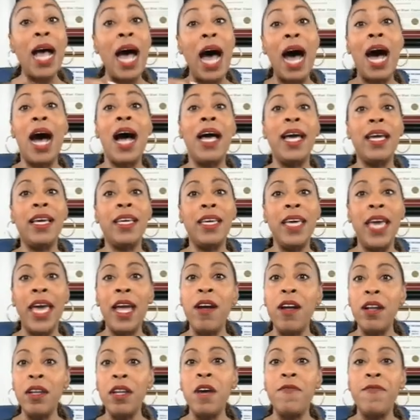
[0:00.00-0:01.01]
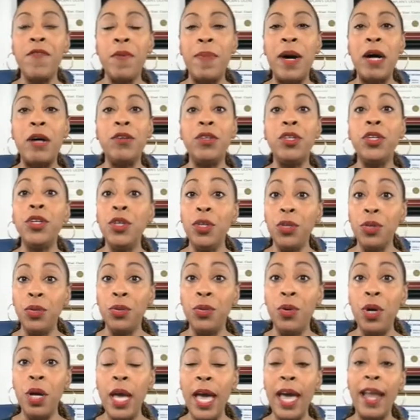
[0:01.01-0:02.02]
I care enough about
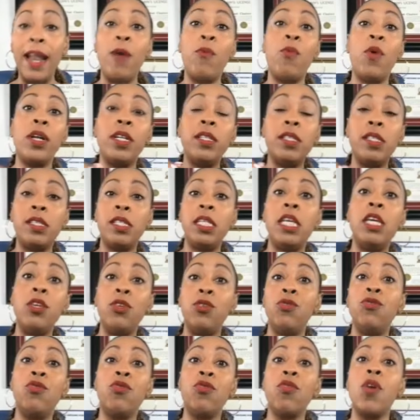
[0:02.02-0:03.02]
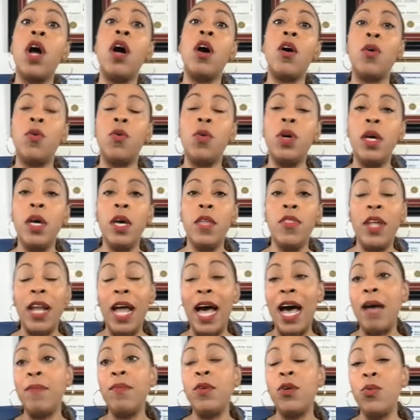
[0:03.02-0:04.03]
you and I want to see you grow that
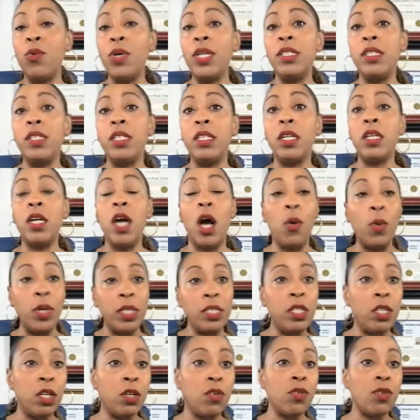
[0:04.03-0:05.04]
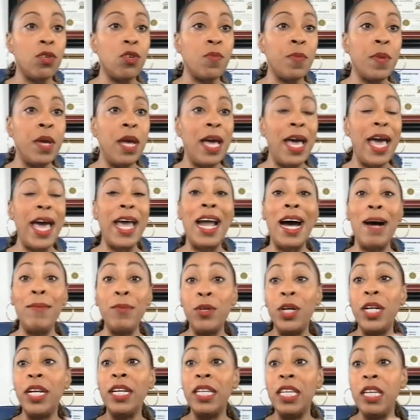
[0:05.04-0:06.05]
I'm going to go into the group and I'm
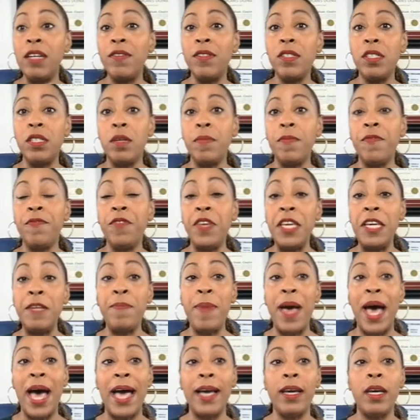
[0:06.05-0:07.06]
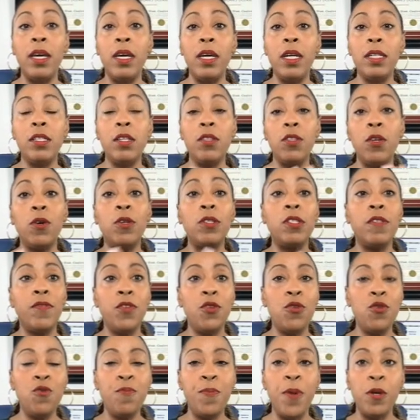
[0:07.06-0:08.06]
going to give some feedback to those of
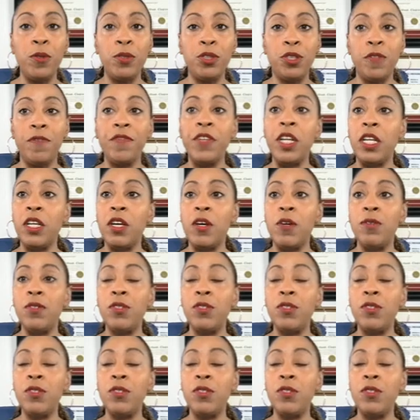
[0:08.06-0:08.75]
you who post your videos.